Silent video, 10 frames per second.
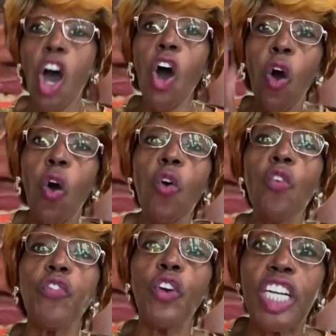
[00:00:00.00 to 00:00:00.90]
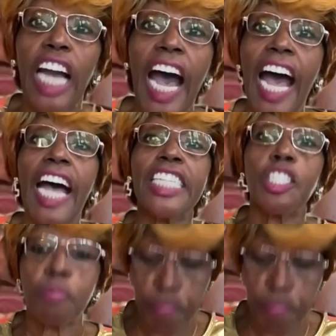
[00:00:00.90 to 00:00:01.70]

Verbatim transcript: over God's